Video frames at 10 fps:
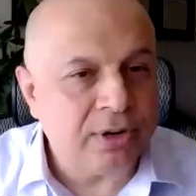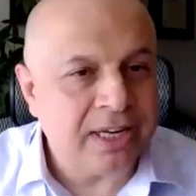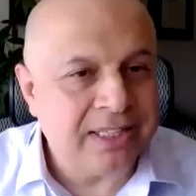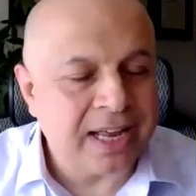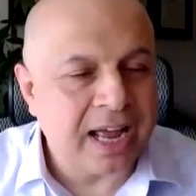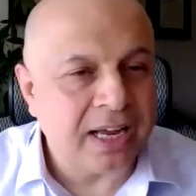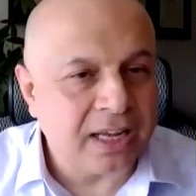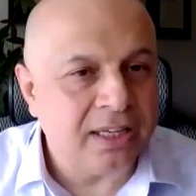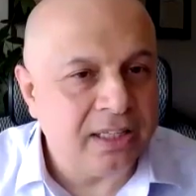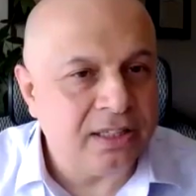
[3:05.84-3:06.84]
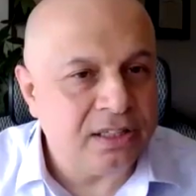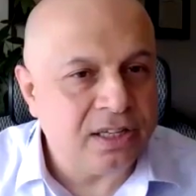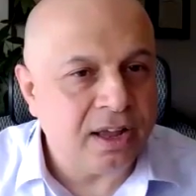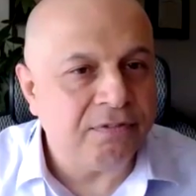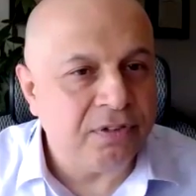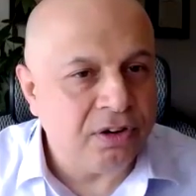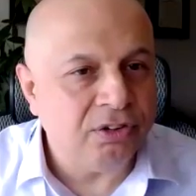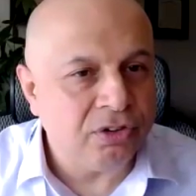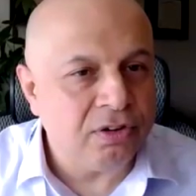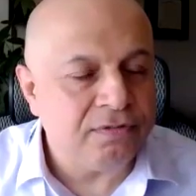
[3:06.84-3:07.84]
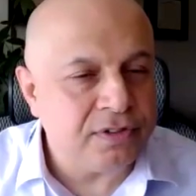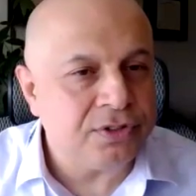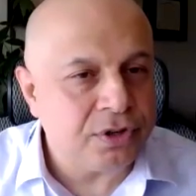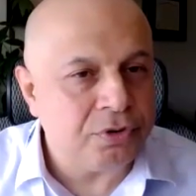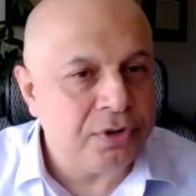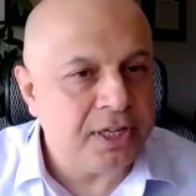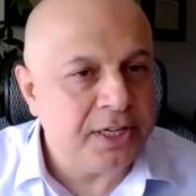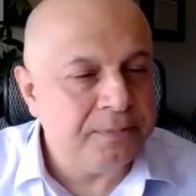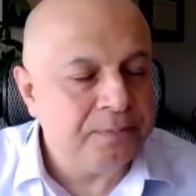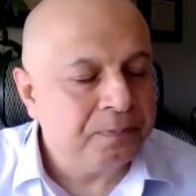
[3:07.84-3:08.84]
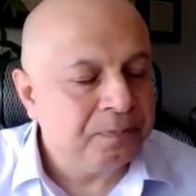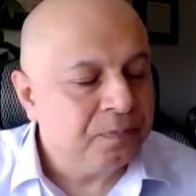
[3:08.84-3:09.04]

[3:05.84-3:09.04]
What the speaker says: out exactly the definition of dystonia.